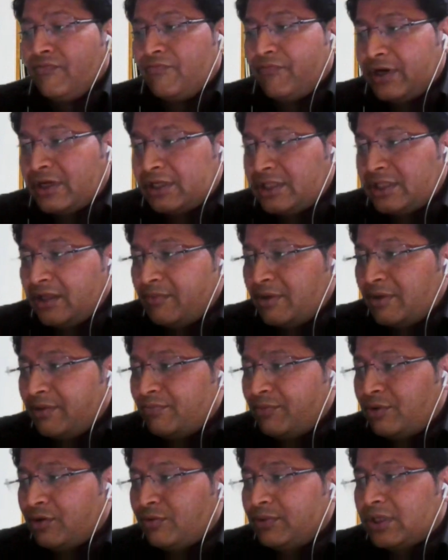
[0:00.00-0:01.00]
were the
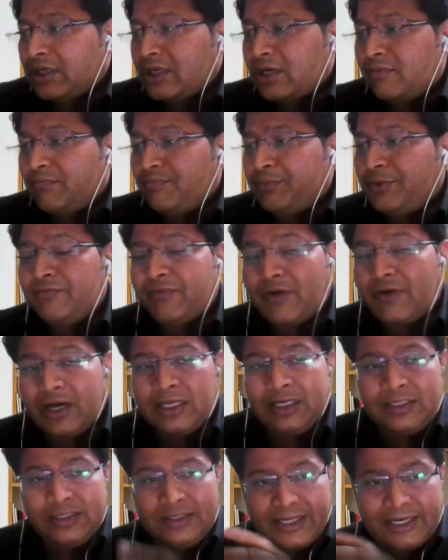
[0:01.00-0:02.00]
member of the company
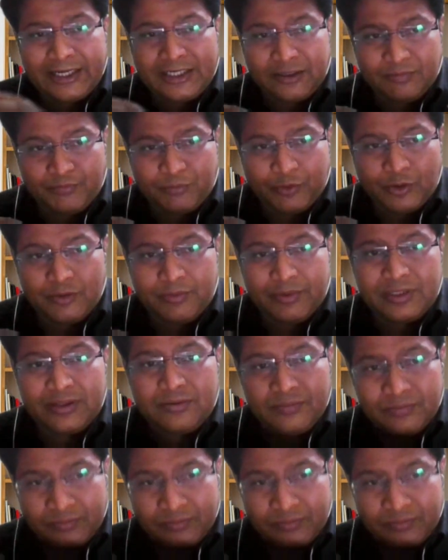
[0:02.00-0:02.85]
while in that employment